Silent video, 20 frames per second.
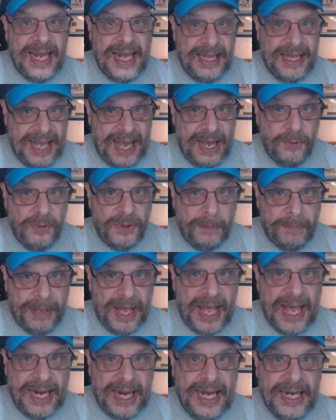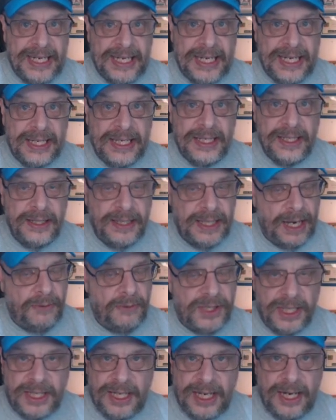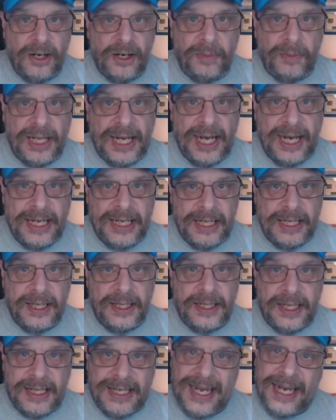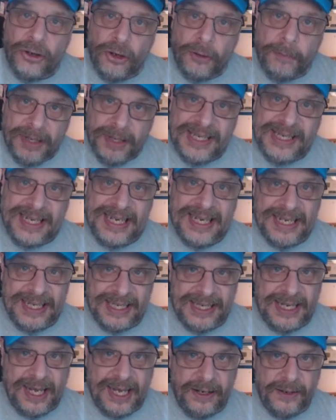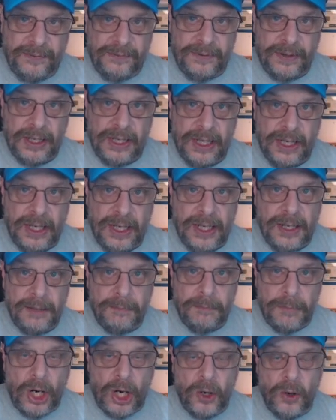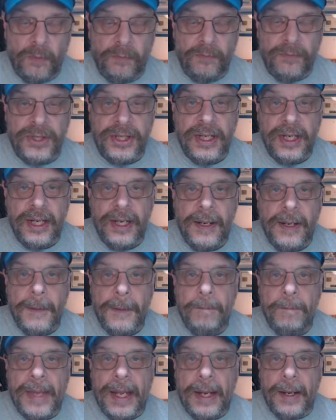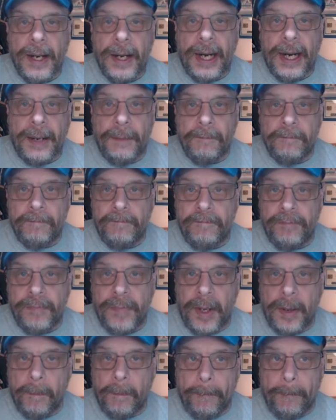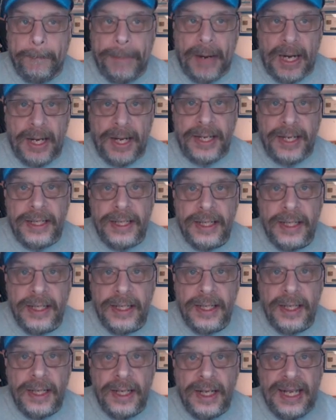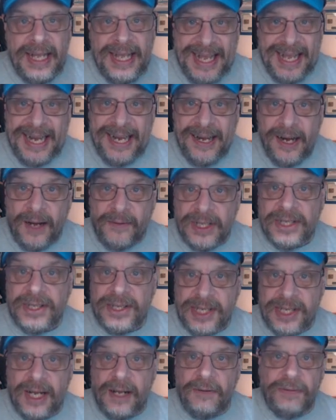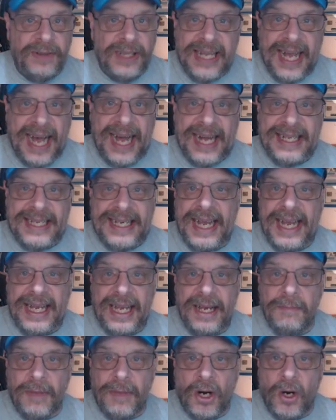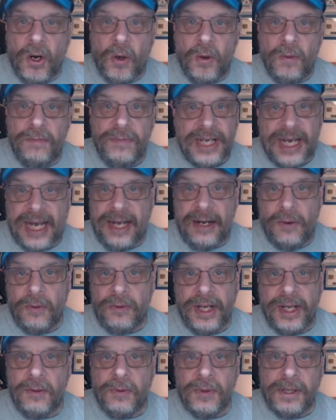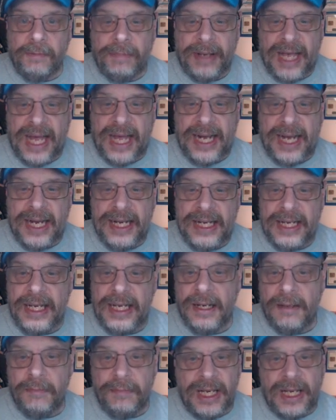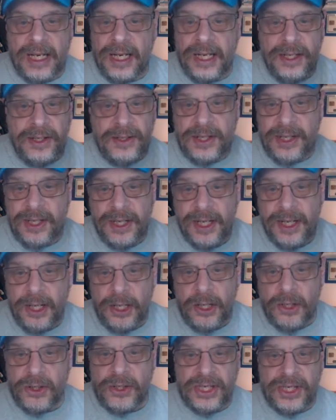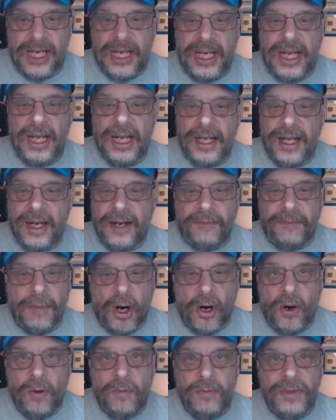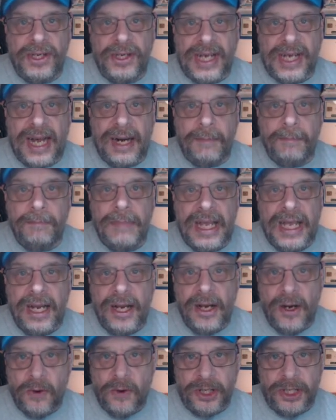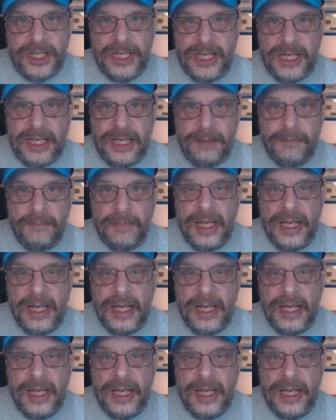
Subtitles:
and that was a bad idea. That was a terrible idea, to take Trubisky instead of Mahomes. But in and of itself, not taking Mahomes, I don't think was a bad idea, because you're seeing that if Mahomes is on a mediocre team,